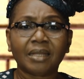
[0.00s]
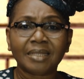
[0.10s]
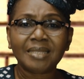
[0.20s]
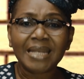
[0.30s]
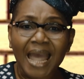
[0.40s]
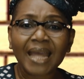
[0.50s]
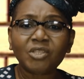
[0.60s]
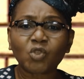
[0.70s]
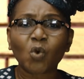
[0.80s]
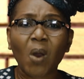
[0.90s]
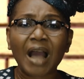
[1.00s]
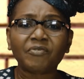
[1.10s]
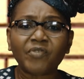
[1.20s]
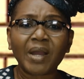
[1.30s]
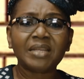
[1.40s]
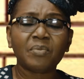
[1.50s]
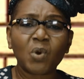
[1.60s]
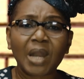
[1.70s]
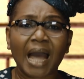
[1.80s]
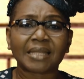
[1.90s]
led to
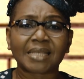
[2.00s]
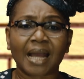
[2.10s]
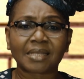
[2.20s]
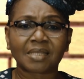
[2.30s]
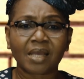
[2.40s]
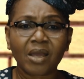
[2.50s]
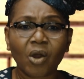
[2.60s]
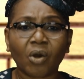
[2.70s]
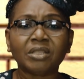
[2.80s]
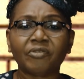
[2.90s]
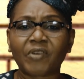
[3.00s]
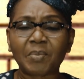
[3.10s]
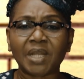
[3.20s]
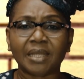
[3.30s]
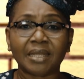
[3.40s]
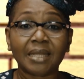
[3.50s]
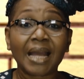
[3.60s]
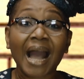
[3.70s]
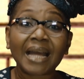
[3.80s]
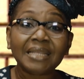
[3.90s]
avoidable attacks on the family
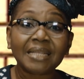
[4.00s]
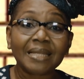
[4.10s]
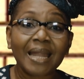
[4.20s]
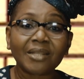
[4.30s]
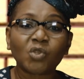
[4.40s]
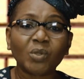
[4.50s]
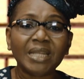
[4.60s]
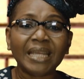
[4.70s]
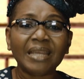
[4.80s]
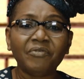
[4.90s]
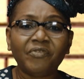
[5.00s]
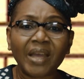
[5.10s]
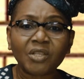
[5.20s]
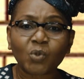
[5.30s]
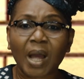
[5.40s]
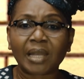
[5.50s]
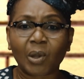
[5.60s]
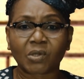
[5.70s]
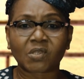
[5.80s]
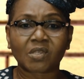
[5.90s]
and it led to the eventual
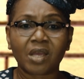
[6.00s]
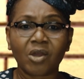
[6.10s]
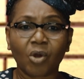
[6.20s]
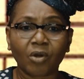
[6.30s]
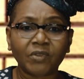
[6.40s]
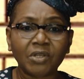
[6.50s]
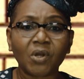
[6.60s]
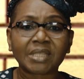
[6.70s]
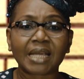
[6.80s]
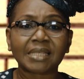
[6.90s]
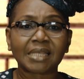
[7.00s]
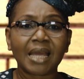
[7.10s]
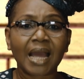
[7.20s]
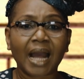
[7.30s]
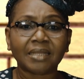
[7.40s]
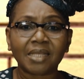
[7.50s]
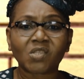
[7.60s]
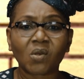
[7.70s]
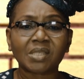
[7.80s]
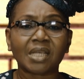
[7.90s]
loss of the daughters and the
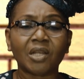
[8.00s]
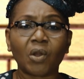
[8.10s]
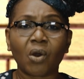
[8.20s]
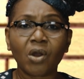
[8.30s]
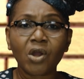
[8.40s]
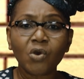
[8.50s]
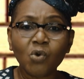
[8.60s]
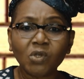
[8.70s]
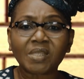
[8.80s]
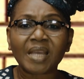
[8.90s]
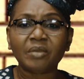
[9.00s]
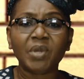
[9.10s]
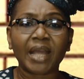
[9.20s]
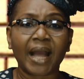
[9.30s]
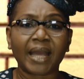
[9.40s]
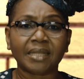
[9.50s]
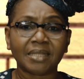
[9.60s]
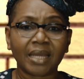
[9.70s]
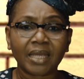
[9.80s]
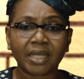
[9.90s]
sons-in-law who stayed behind
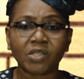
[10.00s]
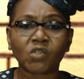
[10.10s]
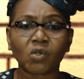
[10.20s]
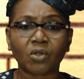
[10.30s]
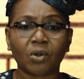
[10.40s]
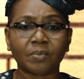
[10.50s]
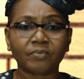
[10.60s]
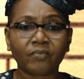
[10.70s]
in Sodom.